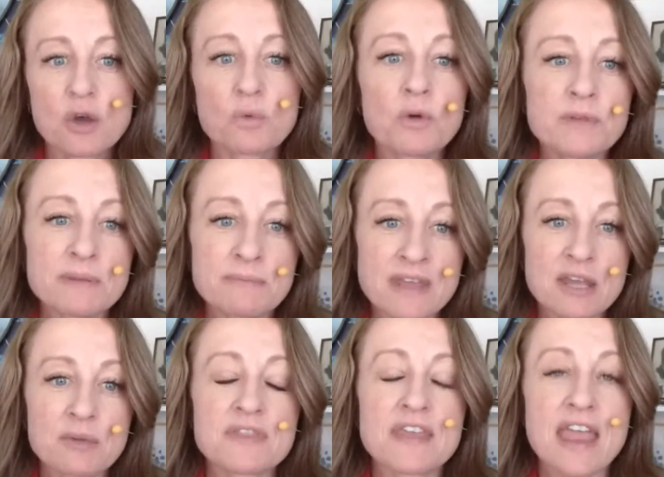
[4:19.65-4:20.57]
we'll be
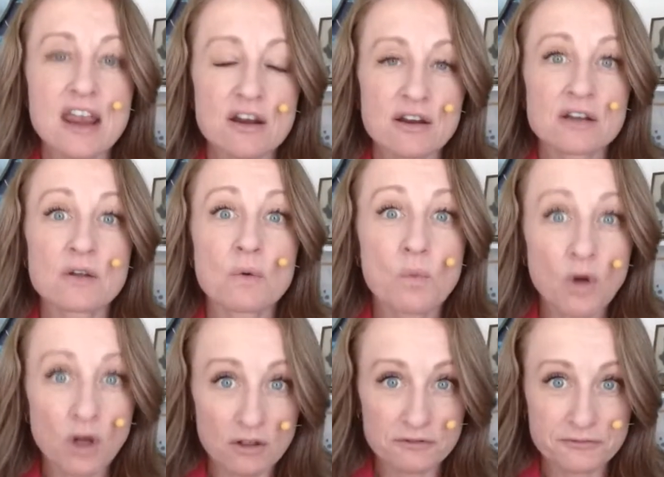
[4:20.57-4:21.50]
meeting with Aaron
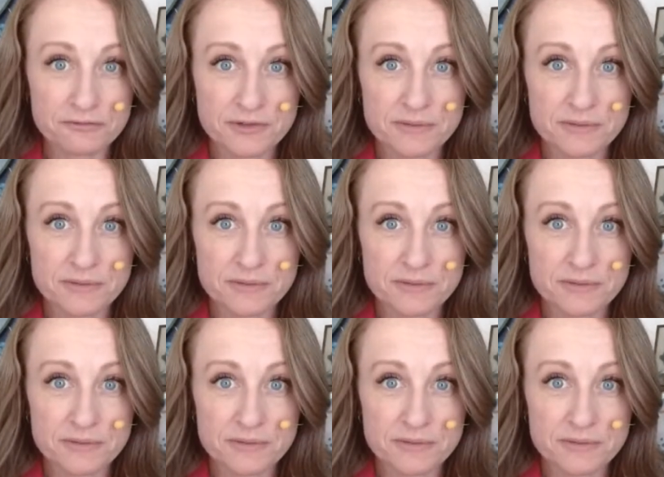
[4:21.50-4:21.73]
Wolf.